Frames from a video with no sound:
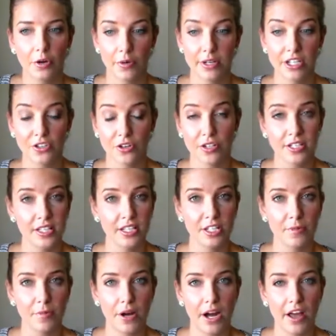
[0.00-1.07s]
restaurants in
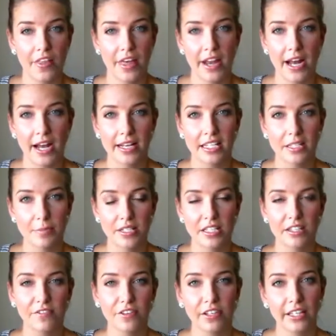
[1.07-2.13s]
Dubai that are
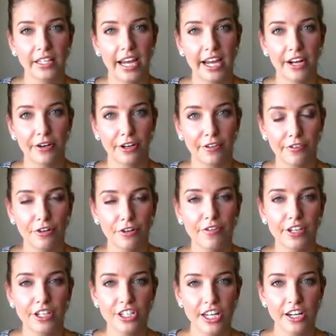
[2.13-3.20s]
specifically catering for
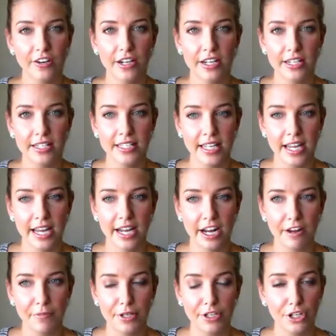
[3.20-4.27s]
vegetarians, and
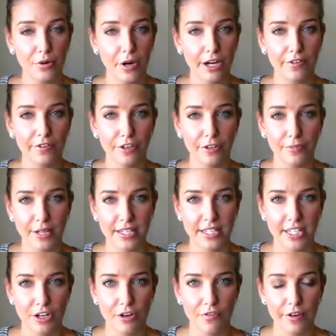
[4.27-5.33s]
I've been to quite a few
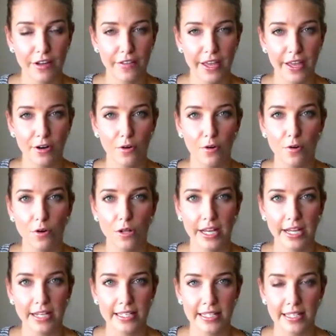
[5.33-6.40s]
myself and they are all
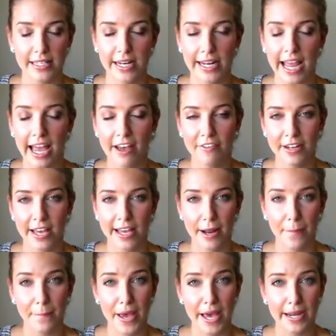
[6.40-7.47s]
excellent. I haven't had
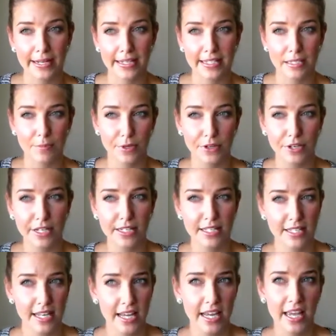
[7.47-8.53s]
a bad
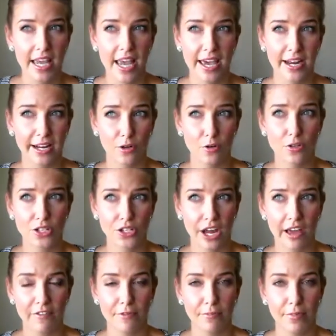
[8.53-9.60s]
experience, and I also
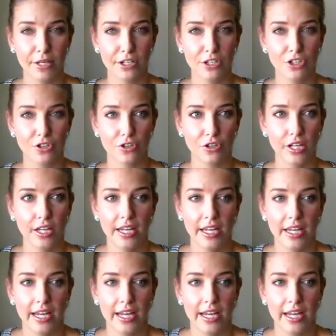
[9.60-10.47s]
haven't been to